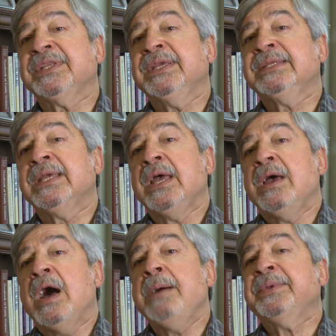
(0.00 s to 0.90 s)
These
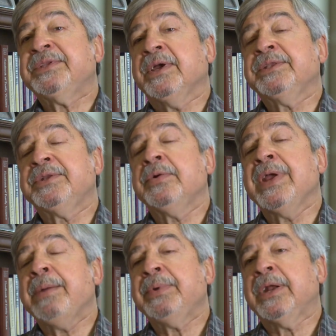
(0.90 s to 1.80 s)
homicides don't
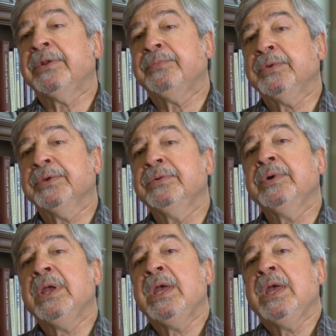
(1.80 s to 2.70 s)
happen out of the
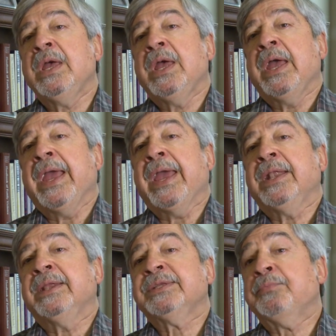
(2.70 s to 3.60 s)
blue,
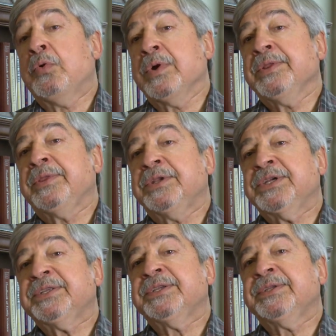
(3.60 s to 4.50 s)
and it's important that the
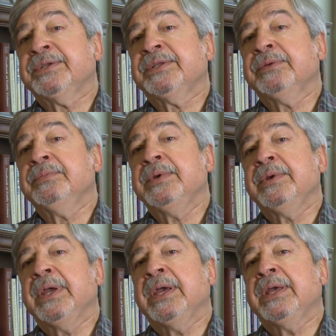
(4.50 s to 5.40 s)
justice system
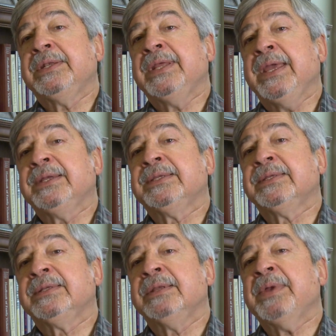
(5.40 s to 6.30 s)
uh,
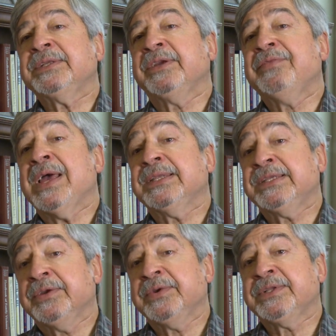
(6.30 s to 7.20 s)
takes domestic violence
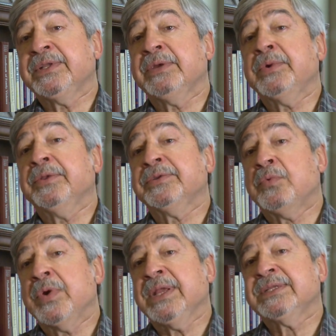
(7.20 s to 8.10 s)
seriously. When there's
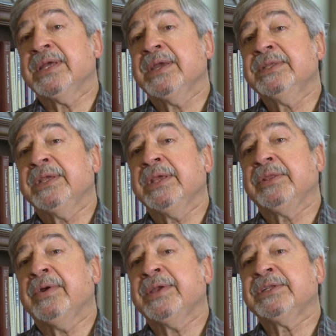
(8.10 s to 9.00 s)
warning signs, I think
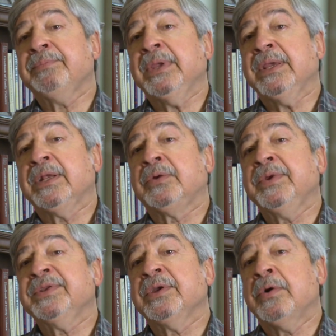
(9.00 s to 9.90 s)
there has to be an
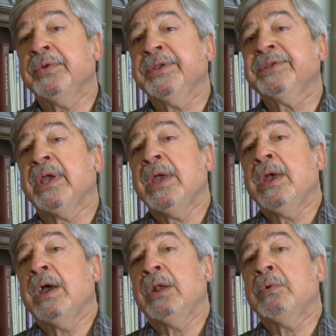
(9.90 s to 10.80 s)
increasing onus
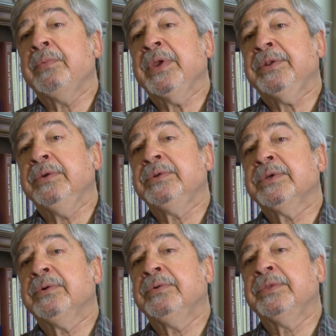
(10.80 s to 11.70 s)
on what we do
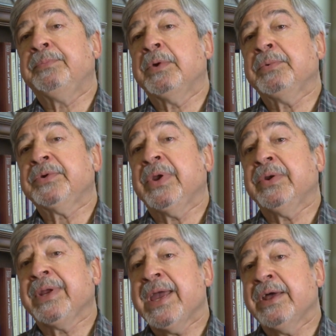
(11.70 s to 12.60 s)
to hold the
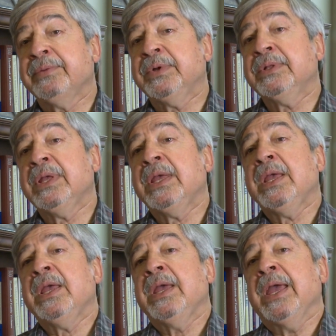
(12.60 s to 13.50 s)
perpetrator accountable
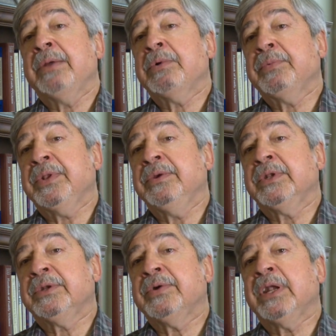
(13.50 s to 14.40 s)
and what we do
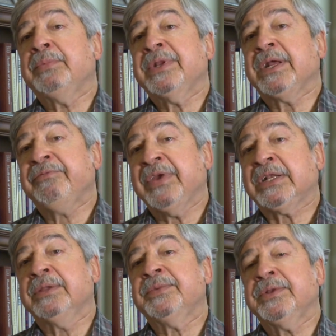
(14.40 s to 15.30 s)
to try to protect
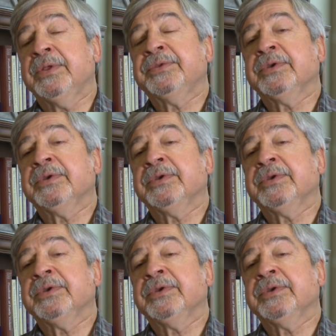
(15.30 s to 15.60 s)
victims in those